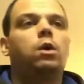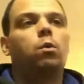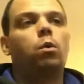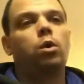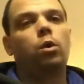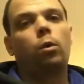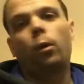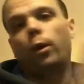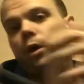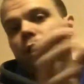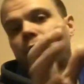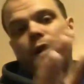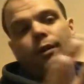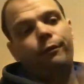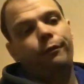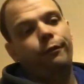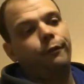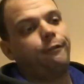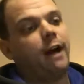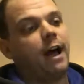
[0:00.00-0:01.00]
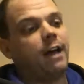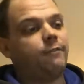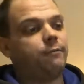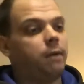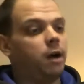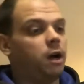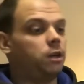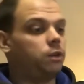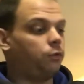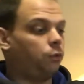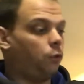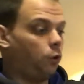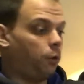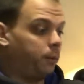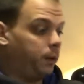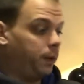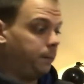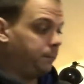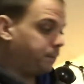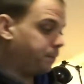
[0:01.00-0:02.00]
were worth it for $5 for
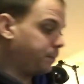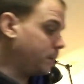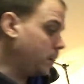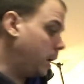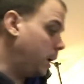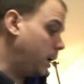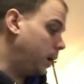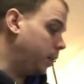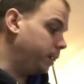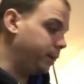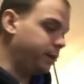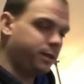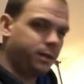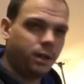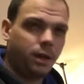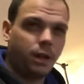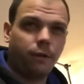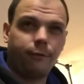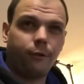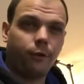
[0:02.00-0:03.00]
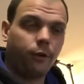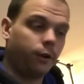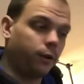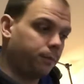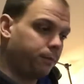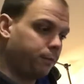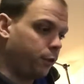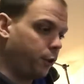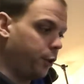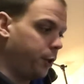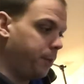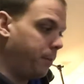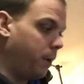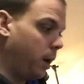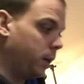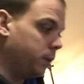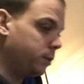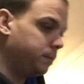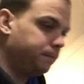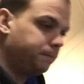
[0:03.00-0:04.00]
me. Listed it for
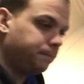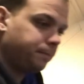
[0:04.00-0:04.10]
$30.